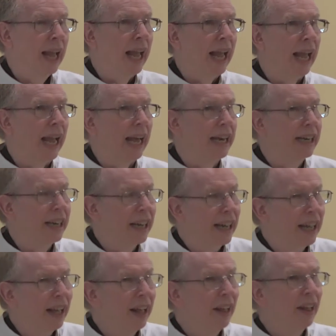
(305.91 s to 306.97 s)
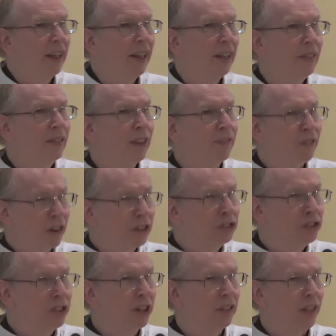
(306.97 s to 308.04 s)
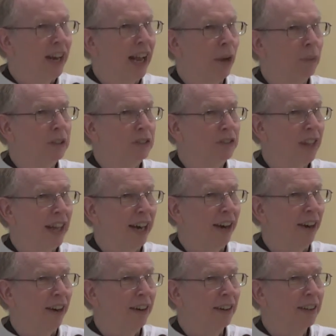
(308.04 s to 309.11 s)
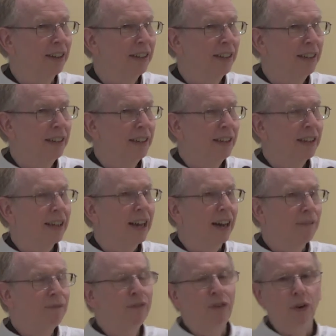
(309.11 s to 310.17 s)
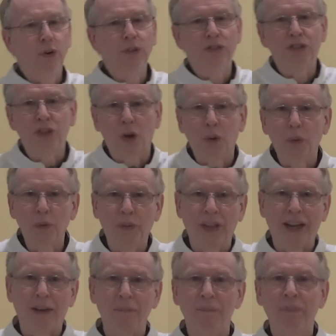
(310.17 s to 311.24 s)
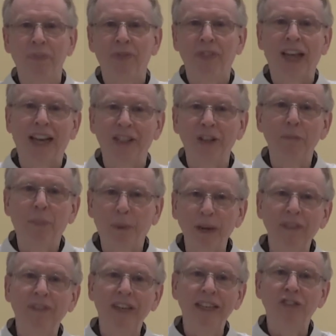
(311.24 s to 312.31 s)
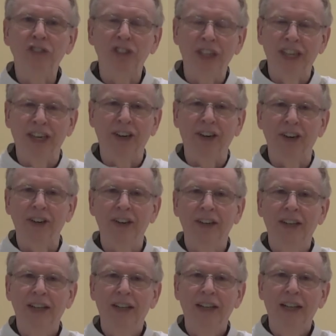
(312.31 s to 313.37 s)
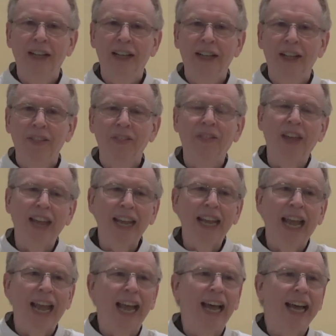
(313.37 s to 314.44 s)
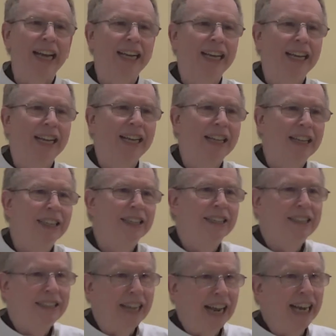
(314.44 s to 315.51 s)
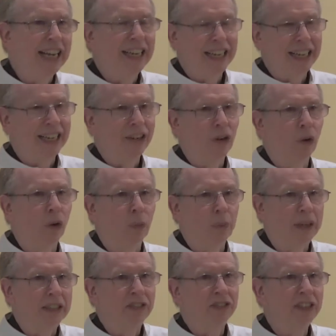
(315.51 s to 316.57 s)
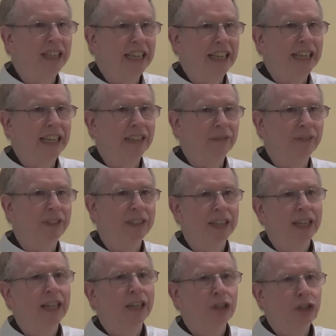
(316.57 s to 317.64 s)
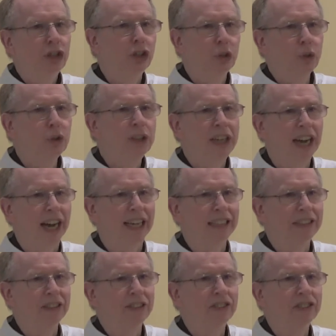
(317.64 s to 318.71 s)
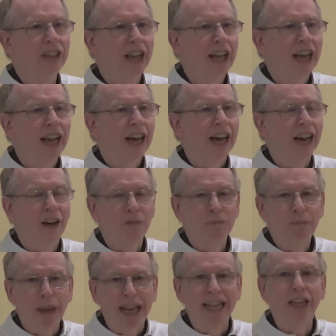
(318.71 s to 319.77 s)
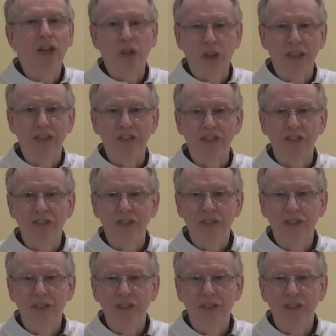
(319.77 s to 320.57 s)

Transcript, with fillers: And the first year that I was there, Cub Foods told them that in the previous year, they had taken or received two tons of baked goods.